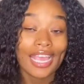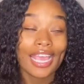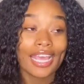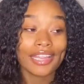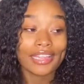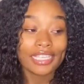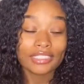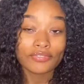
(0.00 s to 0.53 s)

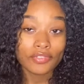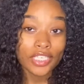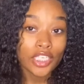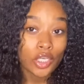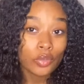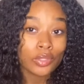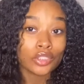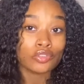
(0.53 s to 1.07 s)
And this
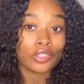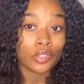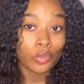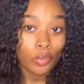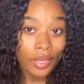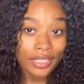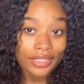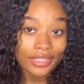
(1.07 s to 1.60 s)
video was
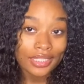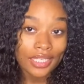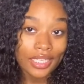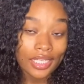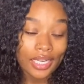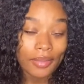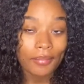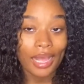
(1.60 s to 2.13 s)

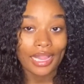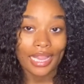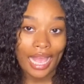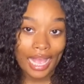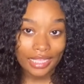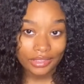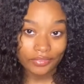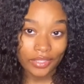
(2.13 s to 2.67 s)
requested in my
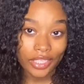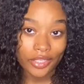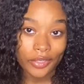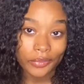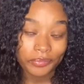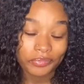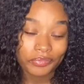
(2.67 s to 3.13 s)
last video,